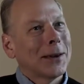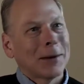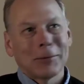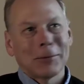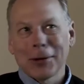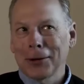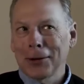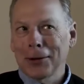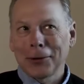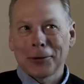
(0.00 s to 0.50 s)

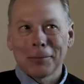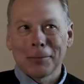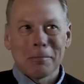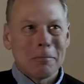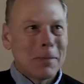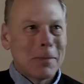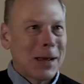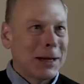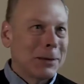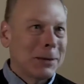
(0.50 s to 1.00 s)
I've done this
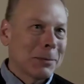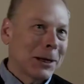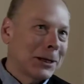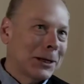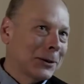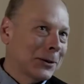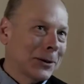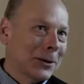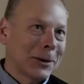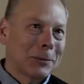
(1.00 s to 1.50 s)
many,
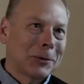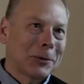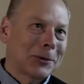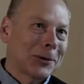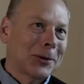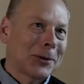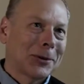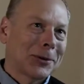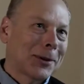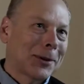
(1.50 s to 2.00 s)
many times
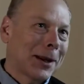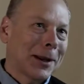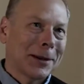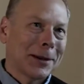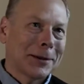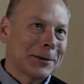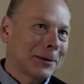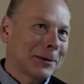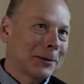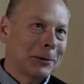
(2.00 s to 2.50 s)
since
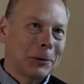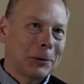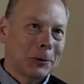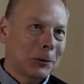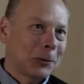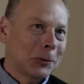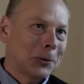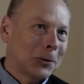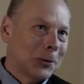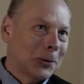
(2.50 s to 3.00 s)
that.
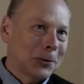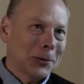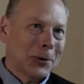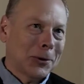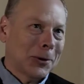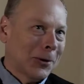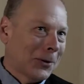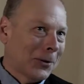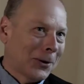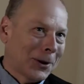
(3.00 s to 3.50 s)
This was years
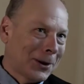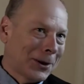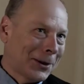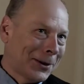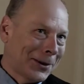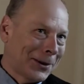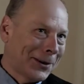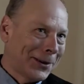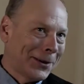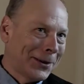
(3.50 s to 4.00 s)
ago that I
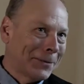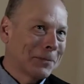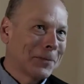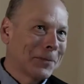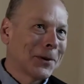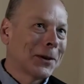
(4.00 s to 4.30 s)
did that.